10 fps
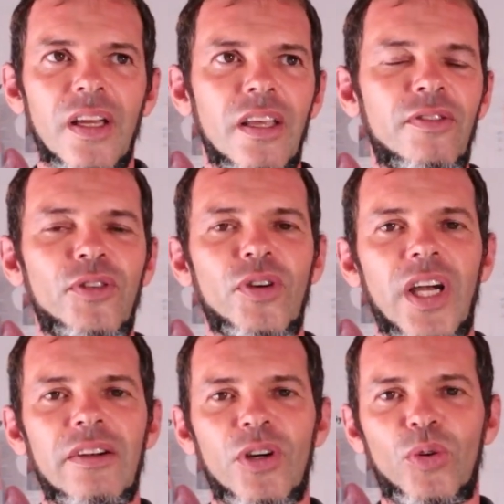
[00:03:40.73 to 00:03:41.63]
If you
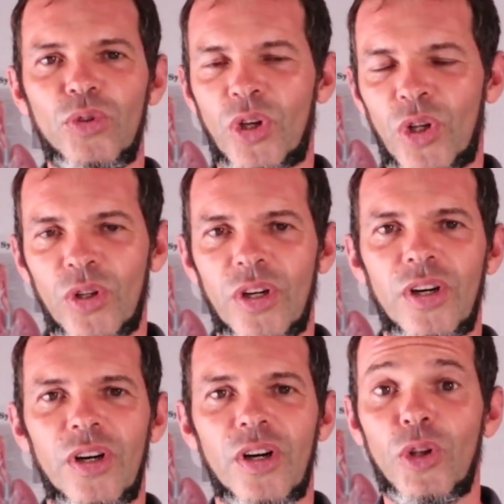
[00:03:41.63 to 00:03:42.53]
have a good
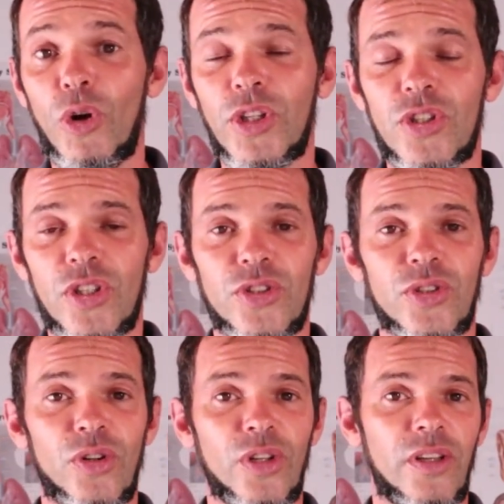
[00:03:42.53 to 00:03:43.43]
glottis
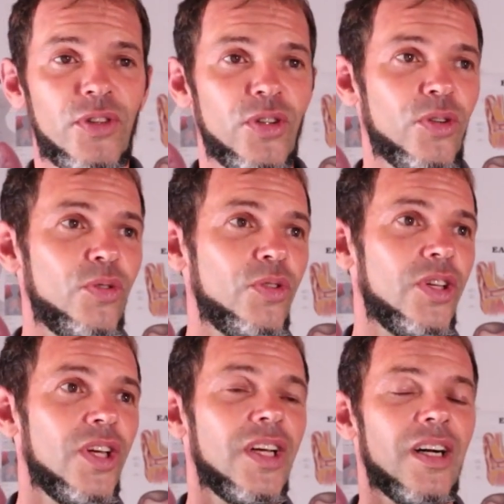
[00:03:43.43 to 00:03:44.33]
control, if you have a
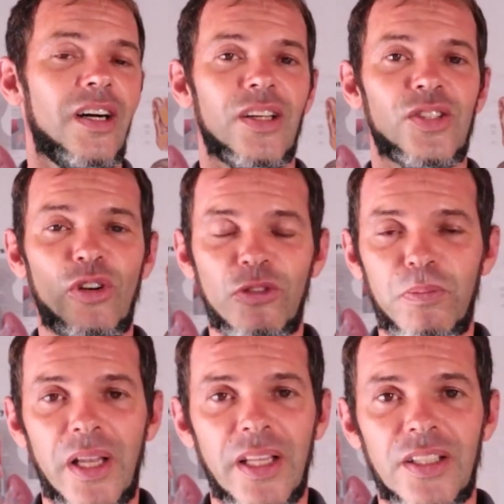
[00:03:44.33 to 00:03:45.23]
good soft
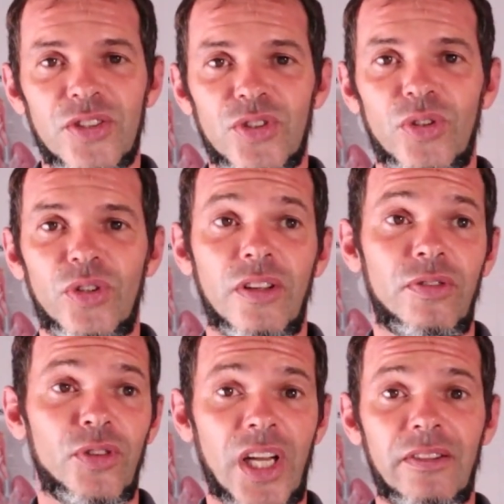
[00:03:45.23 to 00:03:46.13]
palate control,
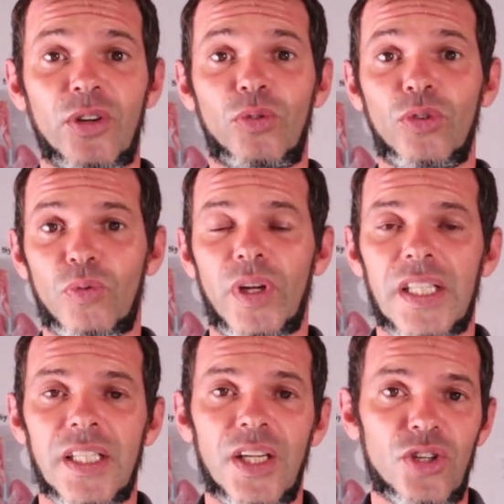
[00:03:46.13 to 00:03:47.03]
if you have a good
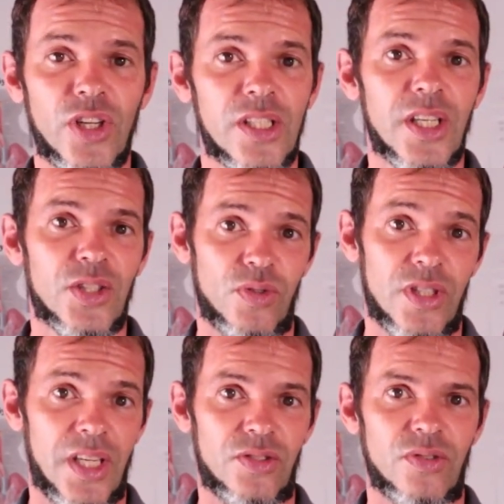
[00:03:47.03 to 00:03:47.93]
relaxation, etc.,
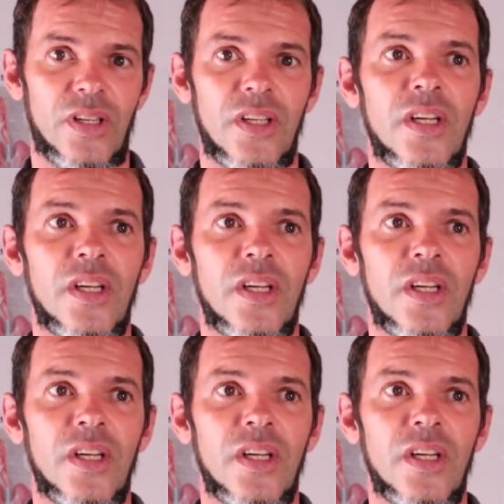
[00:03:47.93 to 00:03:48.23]
etc.